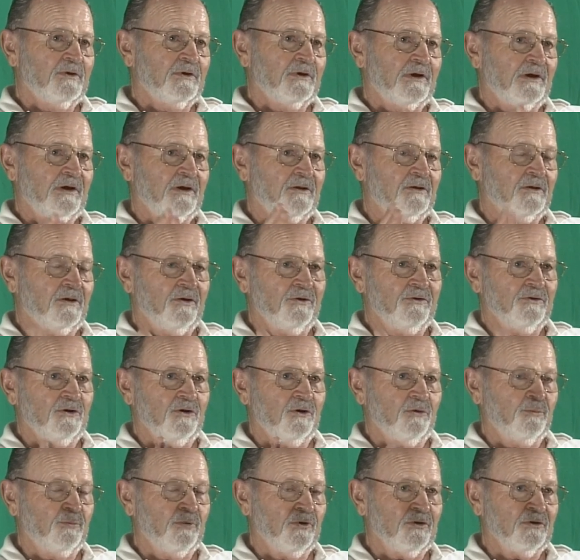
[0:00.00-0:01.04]
uh,
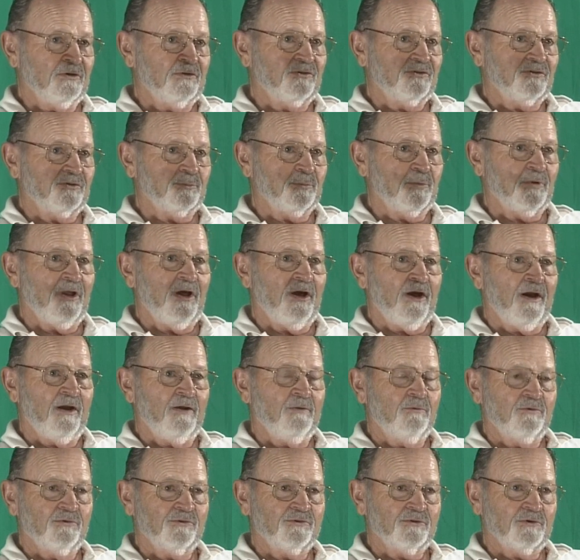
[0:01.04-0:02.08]
Lawndale Building Supply,
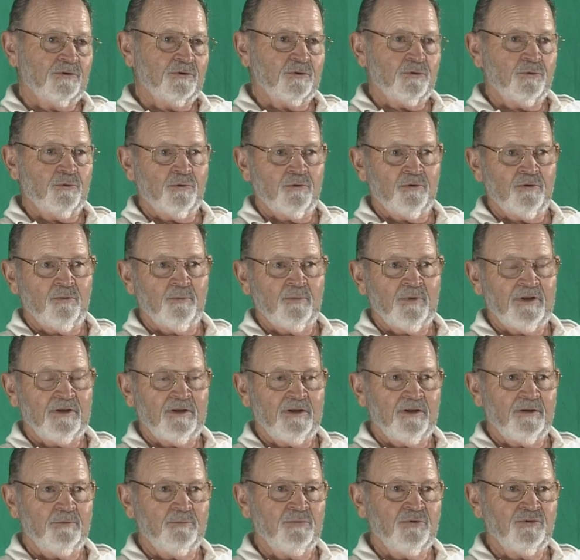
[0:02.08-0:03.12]
was on the corner of
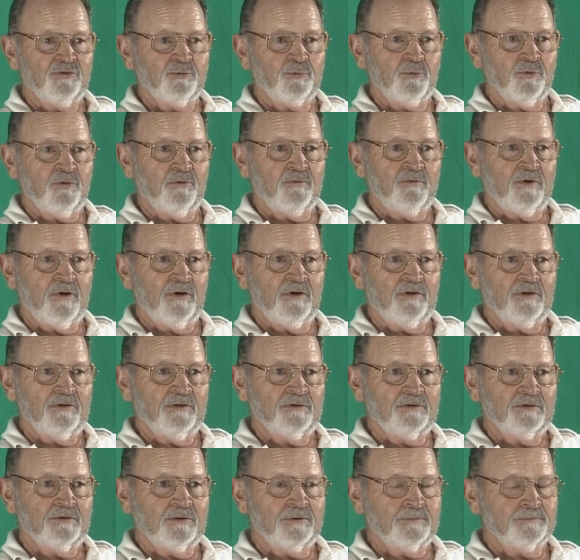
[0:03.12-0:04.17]
Manhattan Beach Boulevard
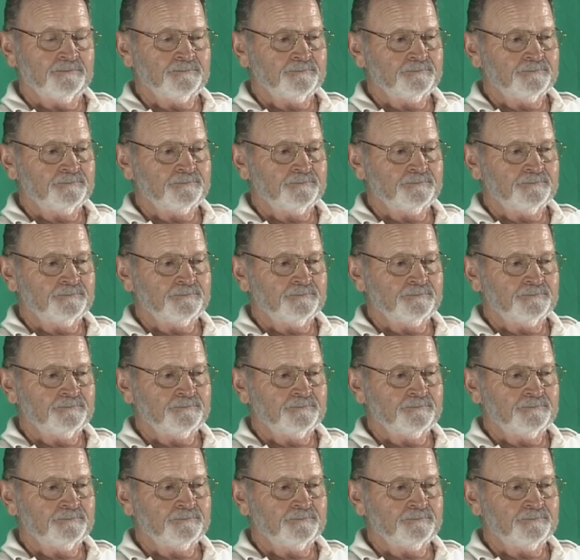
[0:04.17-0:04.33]
and, uh,